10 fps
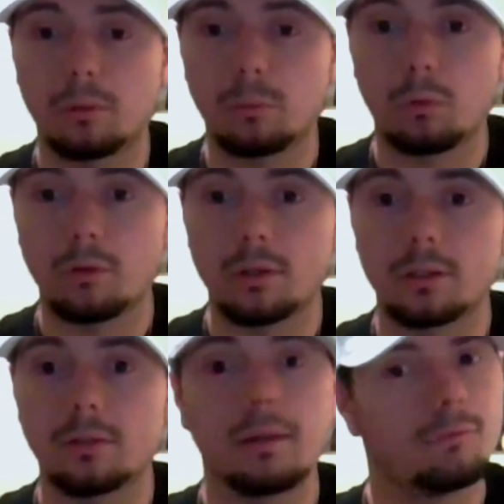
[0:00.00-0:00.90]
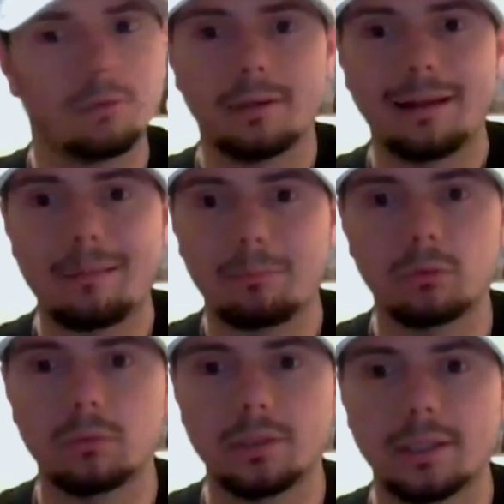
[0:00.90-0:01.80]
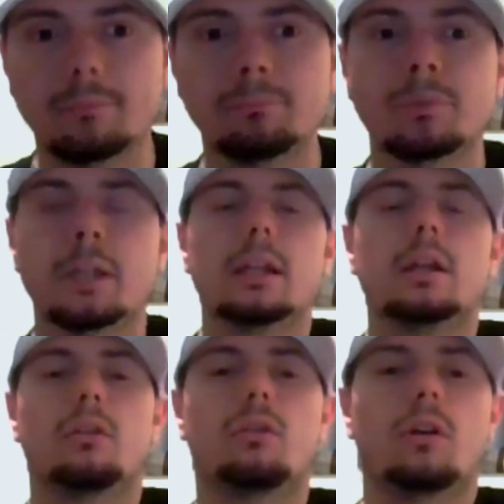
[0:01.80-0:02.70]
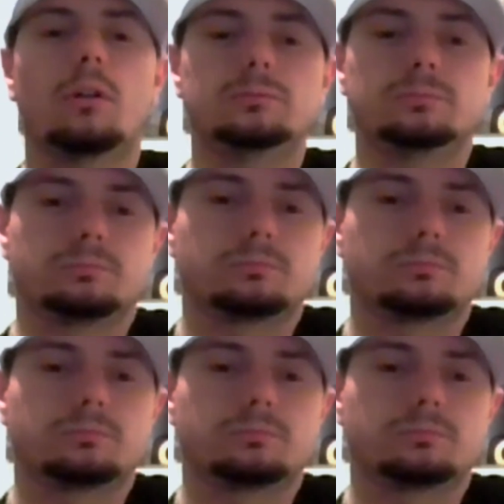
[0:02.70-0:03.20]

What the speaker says: was going to deliver, and it absolutely did. So